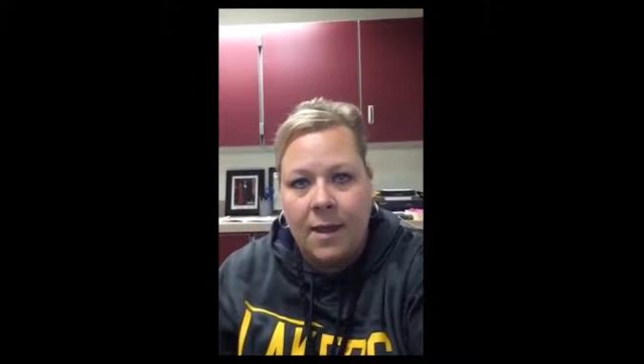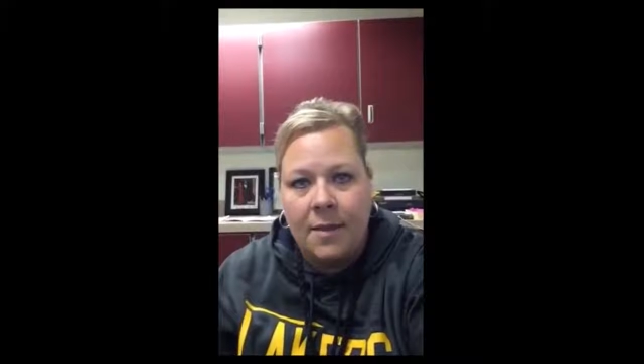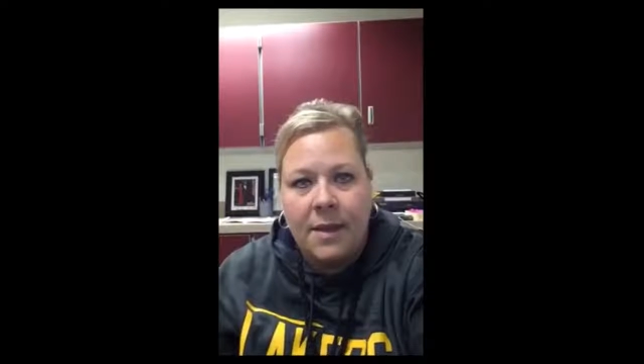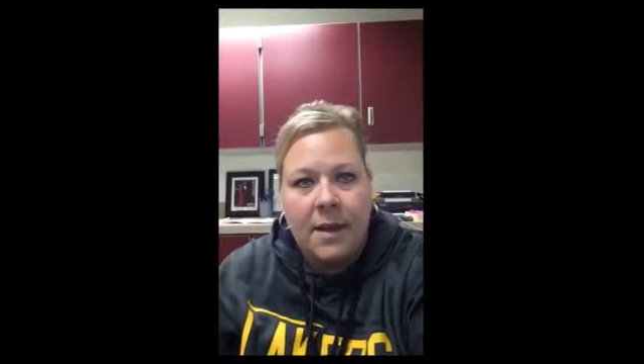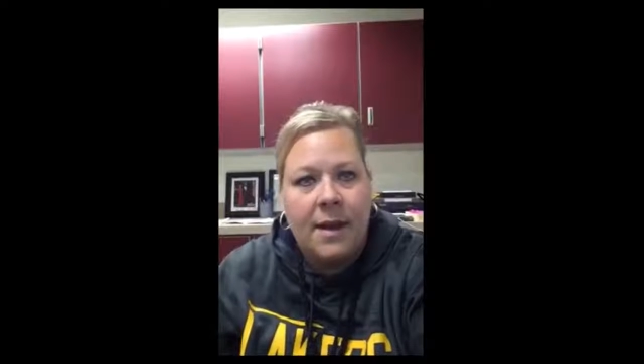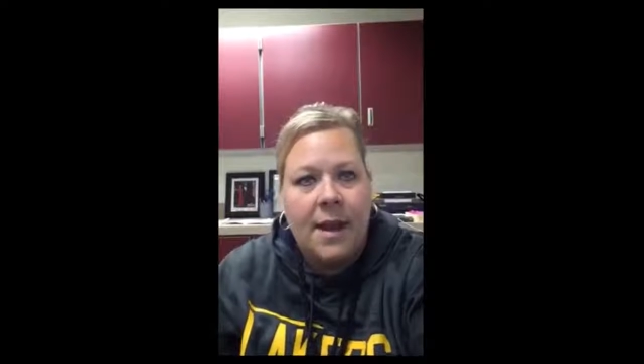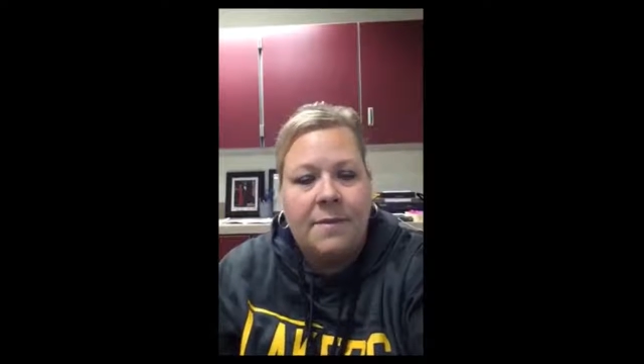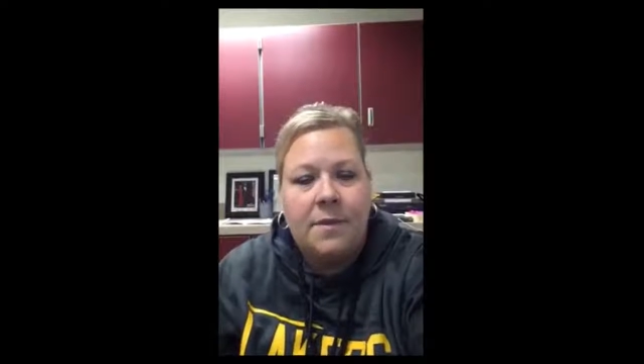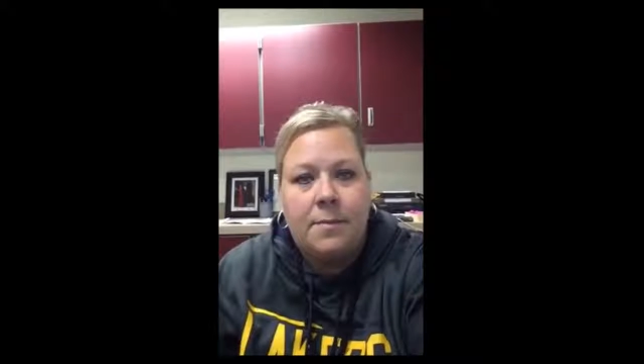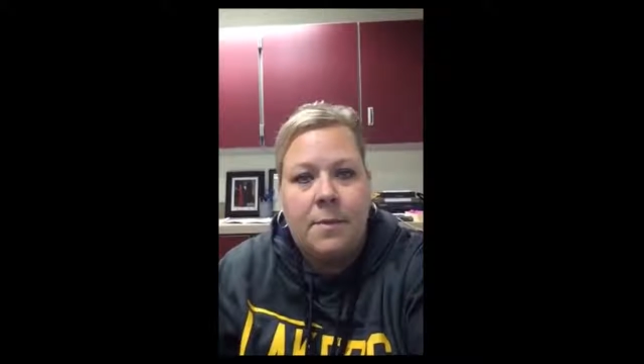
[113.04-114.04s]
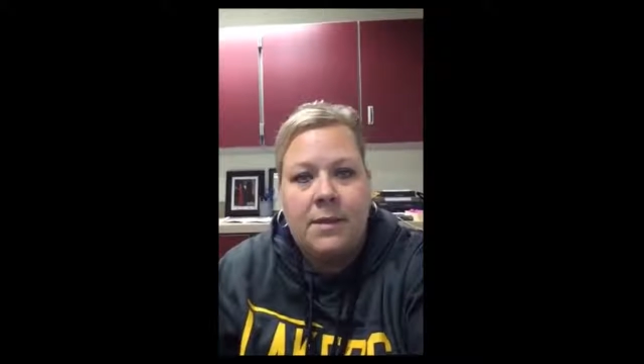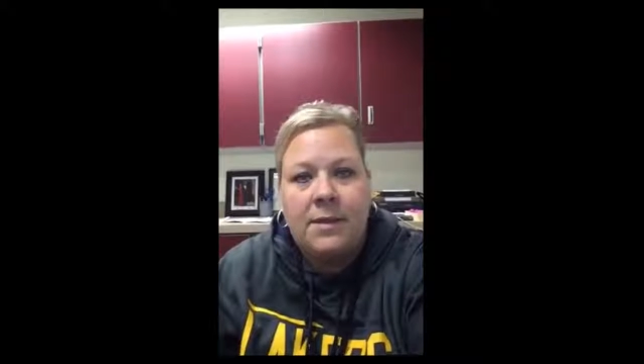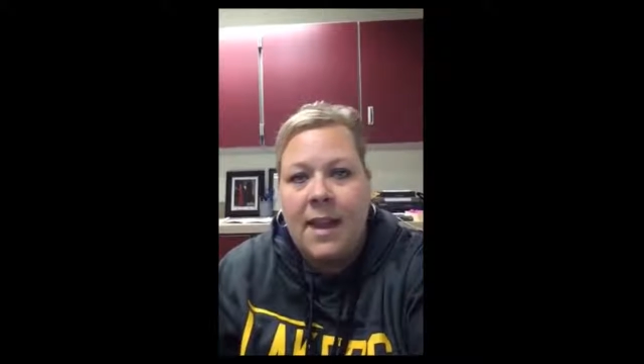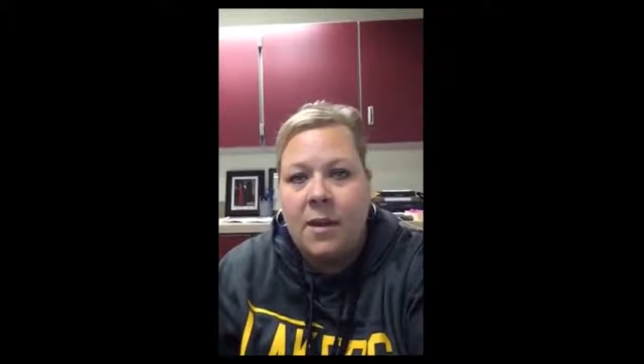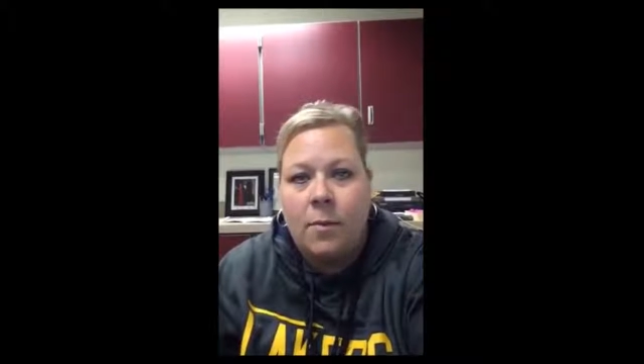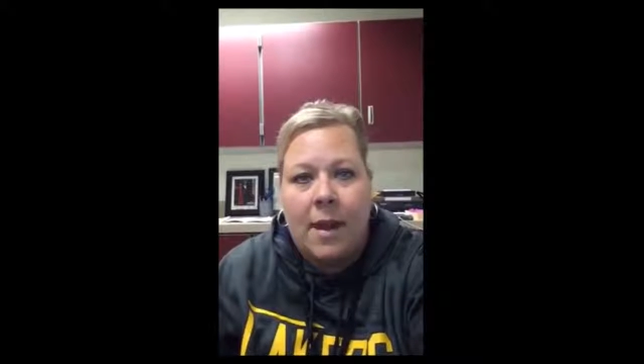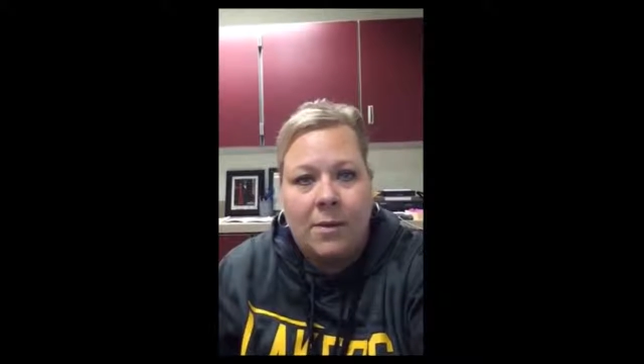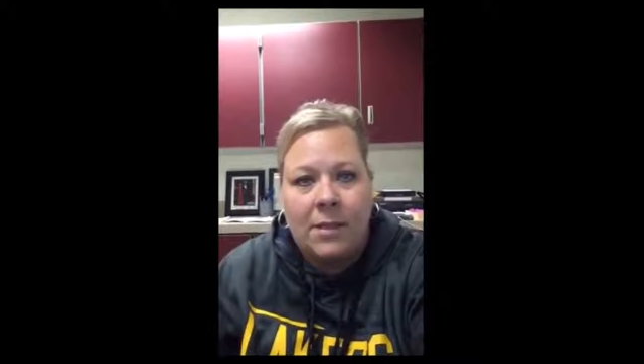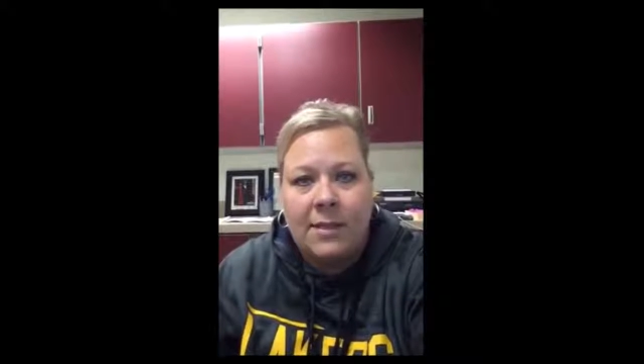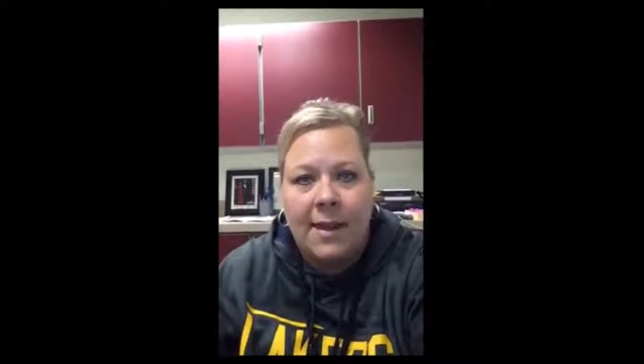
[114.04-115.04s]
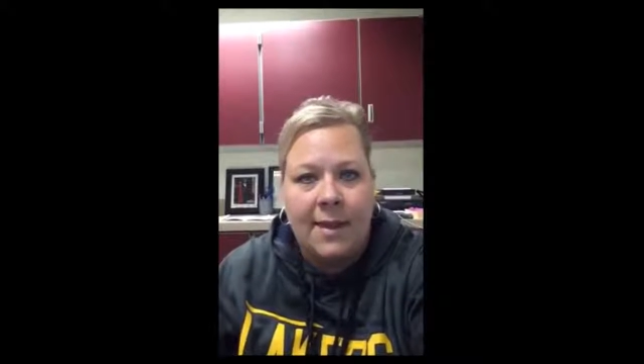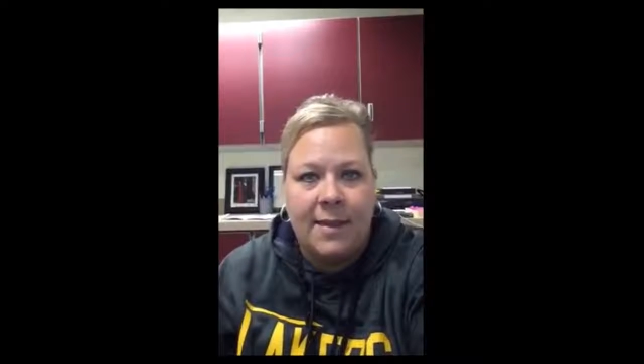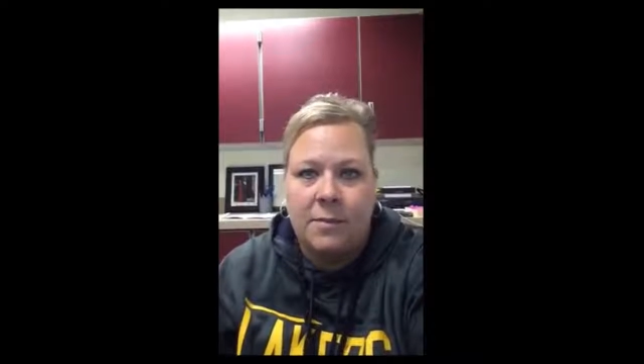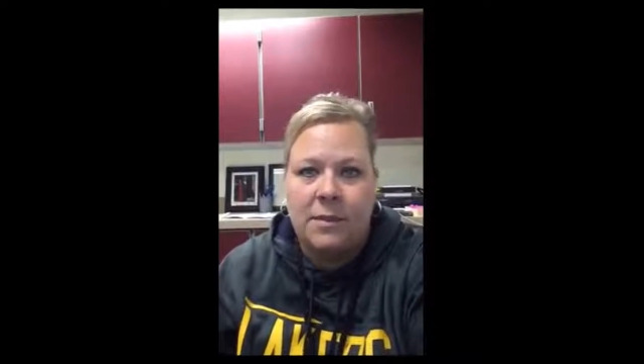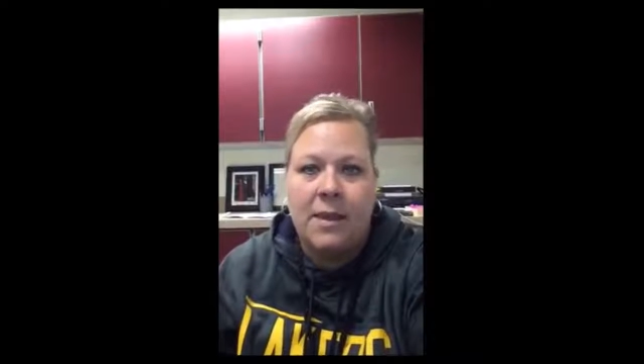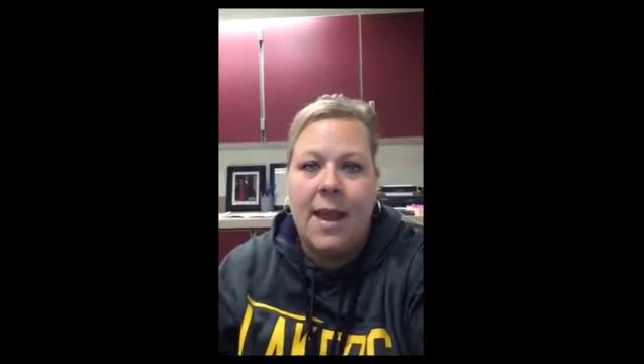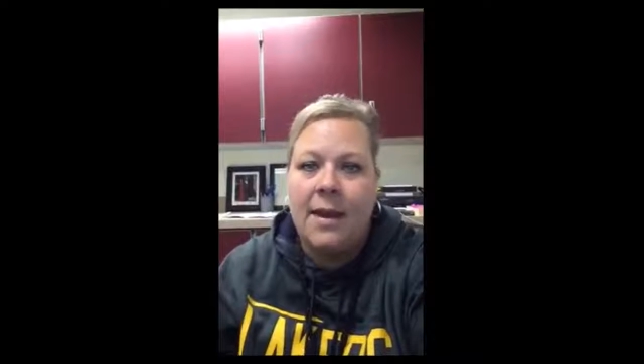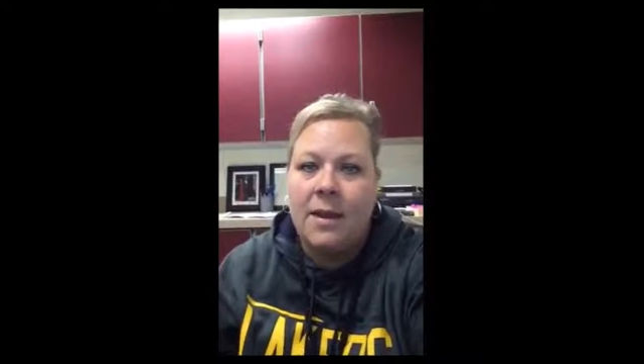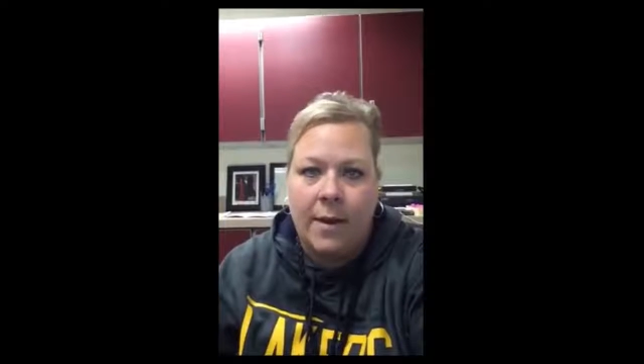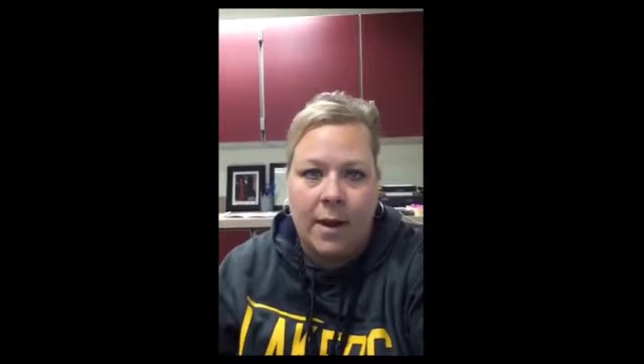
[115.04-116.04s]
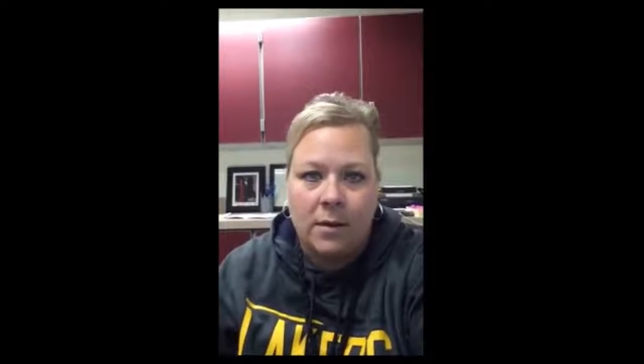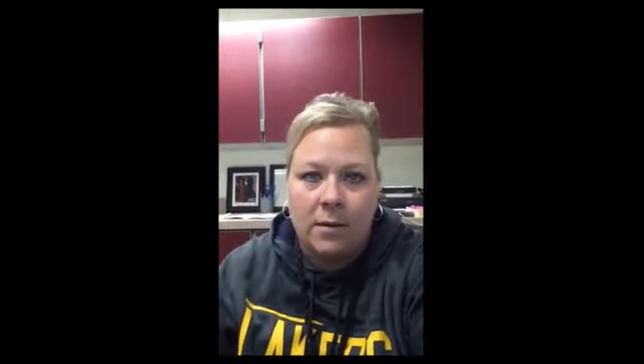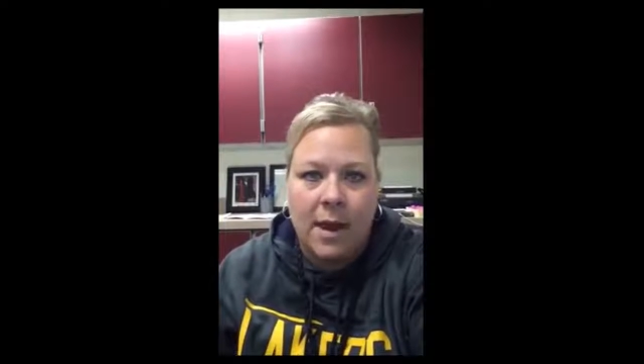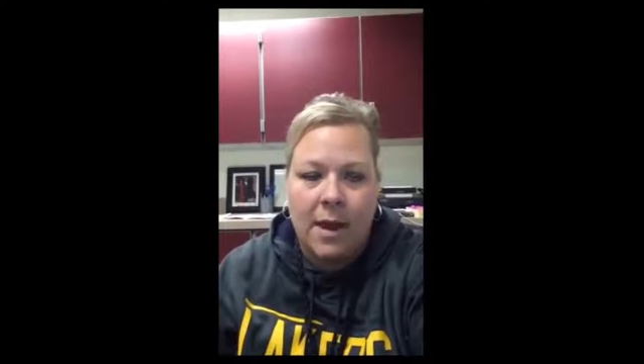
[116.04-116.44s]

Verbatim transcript: Okay, they didn't have a, a dad around to take them anywhere,